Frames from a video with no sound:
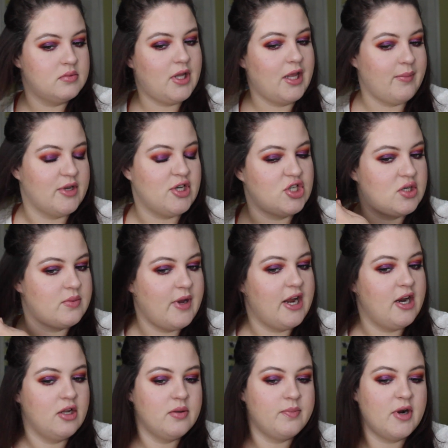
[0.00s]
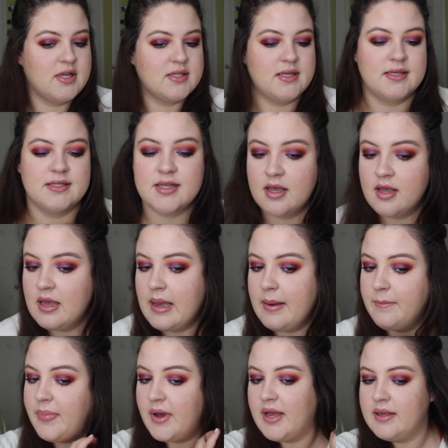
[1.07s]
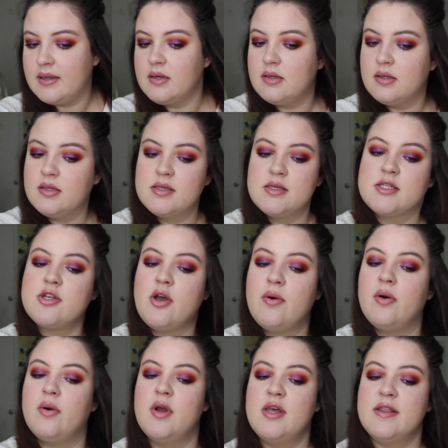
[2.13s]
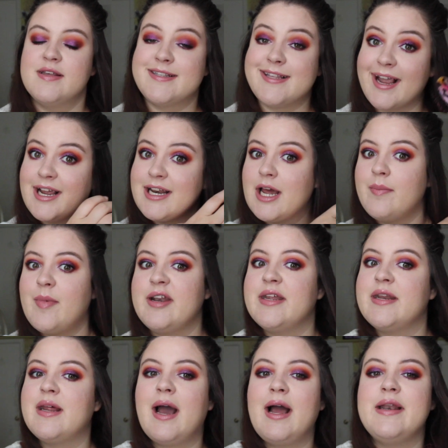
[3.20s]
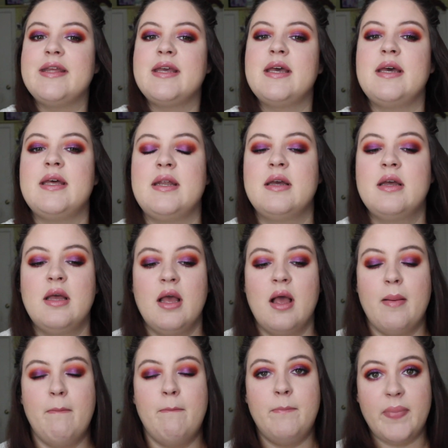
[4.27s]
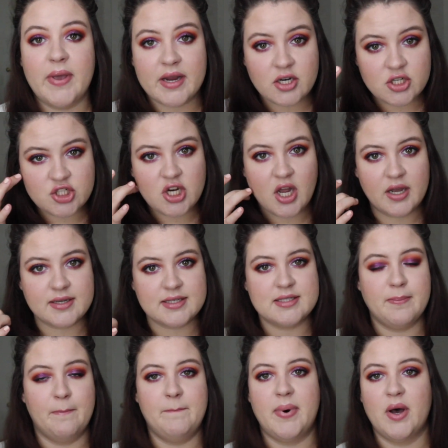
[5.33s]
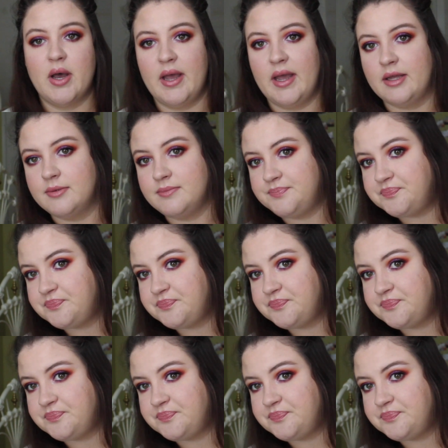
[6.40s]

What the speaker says: damaged my hair in the process. But so the second time I did it, I did bigger chunks, but